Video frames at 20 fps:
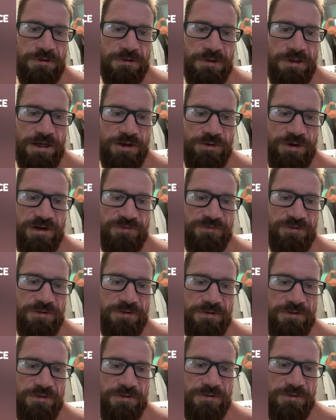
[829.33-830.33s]

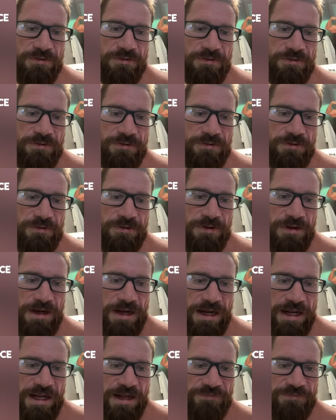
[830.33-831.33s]
However,
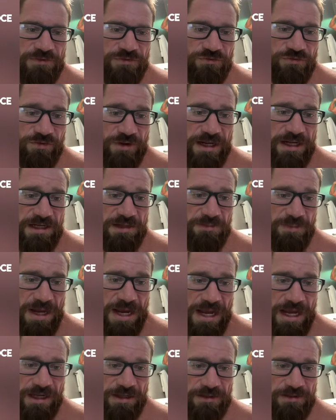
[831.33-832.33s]
I haven't trained
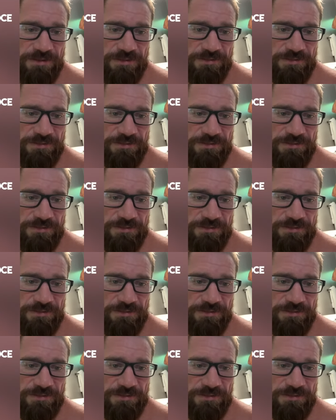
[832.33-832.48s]
back,